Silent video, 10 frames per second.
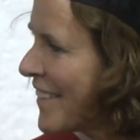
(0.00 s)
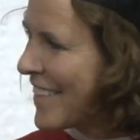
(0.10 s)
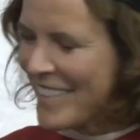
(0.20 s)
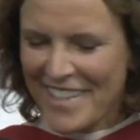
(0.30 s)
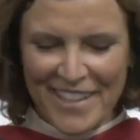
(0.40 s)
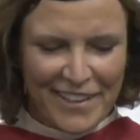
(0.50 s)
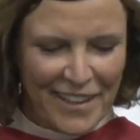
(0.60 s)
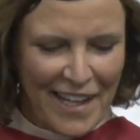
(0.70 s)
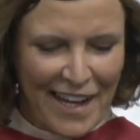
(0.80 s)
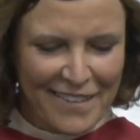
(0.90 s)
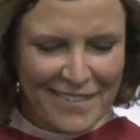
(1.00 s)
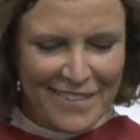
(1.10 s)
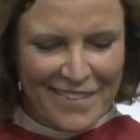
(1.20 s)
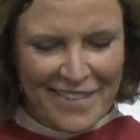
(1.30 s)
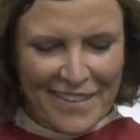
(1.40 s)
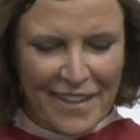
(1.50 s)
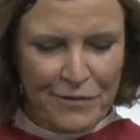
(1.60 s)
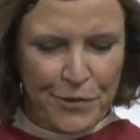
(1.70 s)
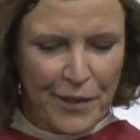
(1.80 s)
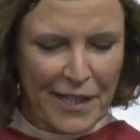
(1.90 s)
Dear class
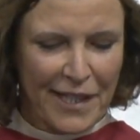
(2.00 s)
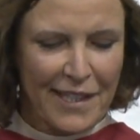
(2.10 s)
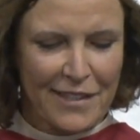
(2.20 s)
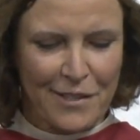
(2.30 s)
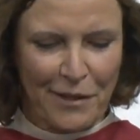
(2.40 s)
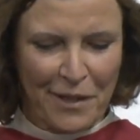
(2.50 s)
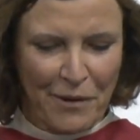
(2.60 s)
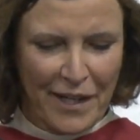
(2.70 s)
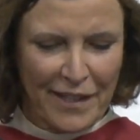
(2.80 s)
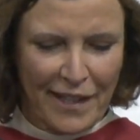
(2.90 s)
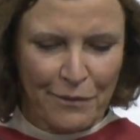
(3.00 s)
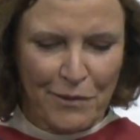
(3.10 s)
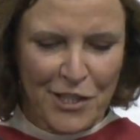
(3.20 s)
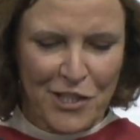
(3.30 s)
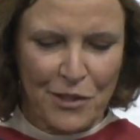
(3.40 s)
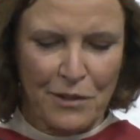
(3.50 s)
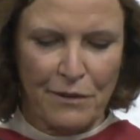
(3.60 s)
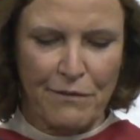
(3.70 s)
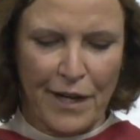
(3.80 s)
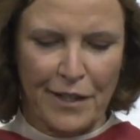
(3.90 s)
of 2021, I wish you
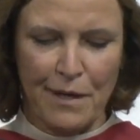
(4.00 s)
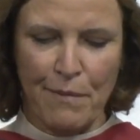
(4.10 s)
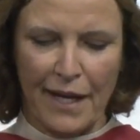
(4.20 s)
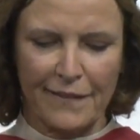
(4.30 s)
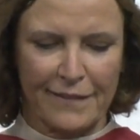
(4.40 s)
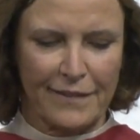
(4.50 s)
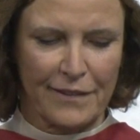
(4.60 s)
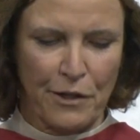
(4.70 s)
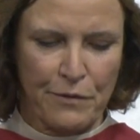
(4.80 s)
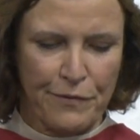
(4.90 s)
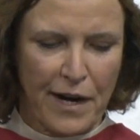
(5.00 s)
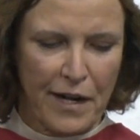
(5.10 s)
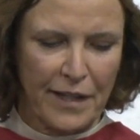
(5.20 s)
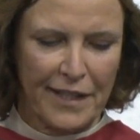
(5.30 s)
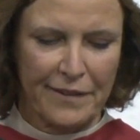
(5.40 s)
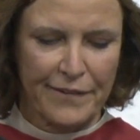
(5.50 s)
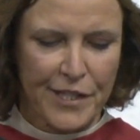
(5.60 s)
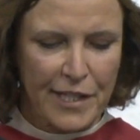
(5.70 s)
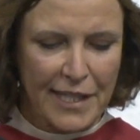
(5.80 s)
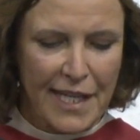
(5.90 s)
the very best. Go far
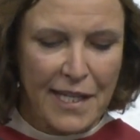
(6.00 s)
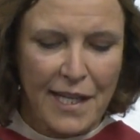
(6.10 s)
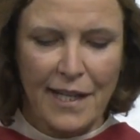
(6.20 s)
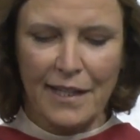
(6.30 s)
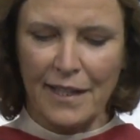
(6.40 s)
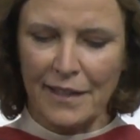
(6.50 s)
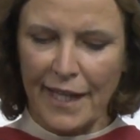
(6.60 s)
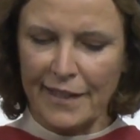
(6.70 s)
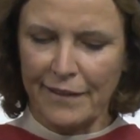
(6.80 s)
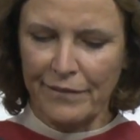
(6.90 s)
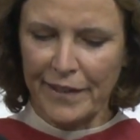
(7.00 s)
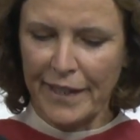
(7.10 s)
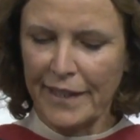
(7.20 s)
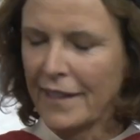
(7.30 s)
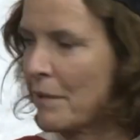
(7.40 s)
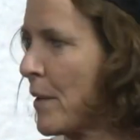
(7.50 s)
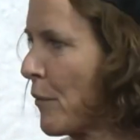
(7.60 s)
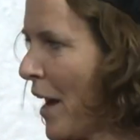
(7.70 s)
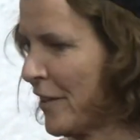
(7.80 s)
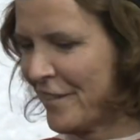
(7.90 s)
individually, collectively, and be well.